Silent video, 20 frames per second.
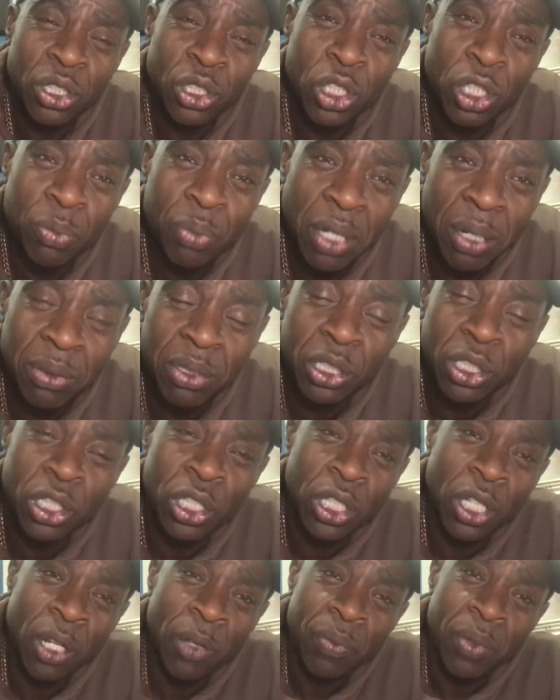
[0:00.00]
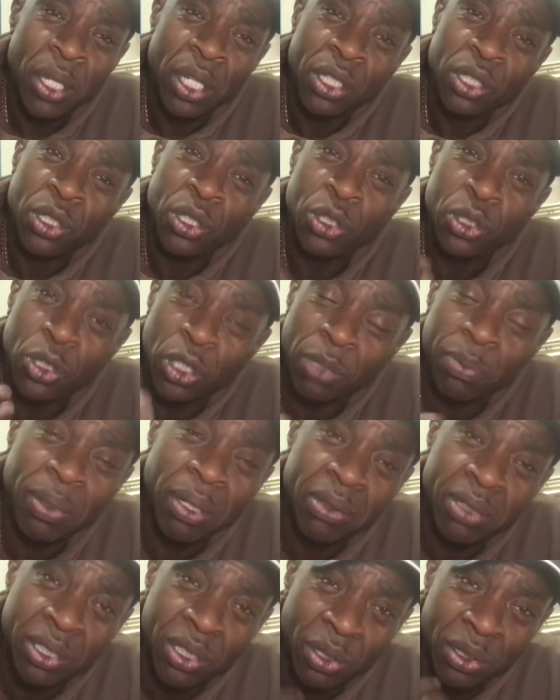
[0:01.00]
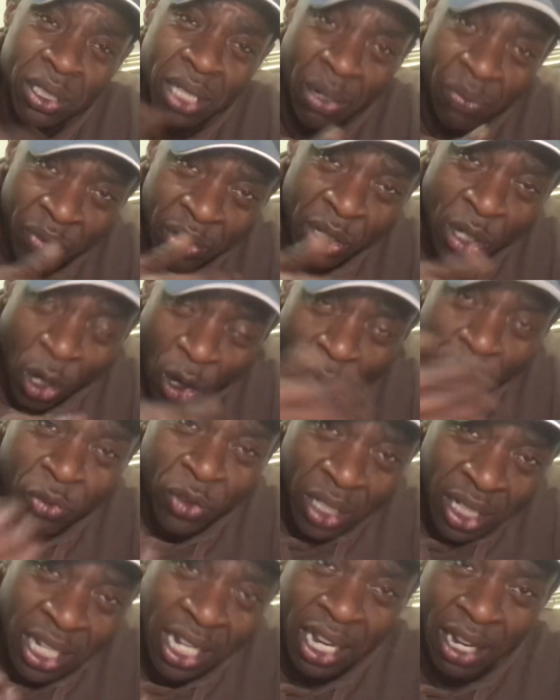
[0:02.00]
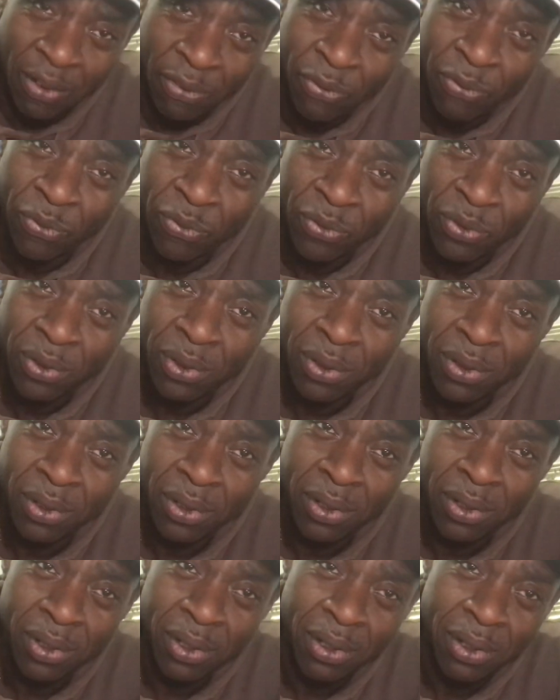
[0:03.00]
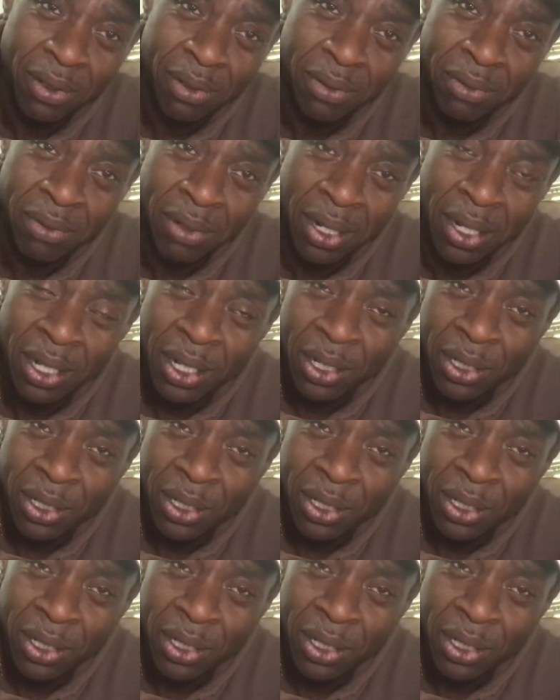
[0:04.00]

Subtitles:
should be able to, you should be able to do something off the cuff, right?